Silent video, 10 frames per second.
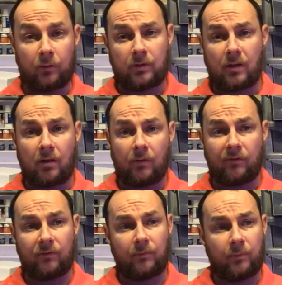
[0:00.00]
because a lot of
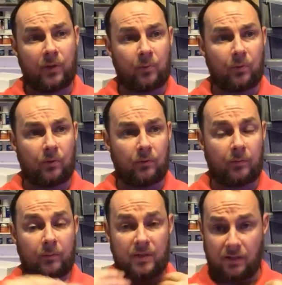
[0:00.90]
people,
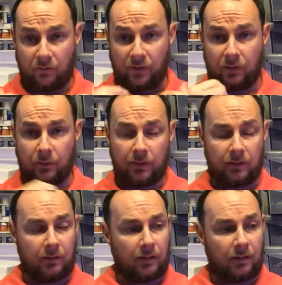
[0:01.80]
myself included,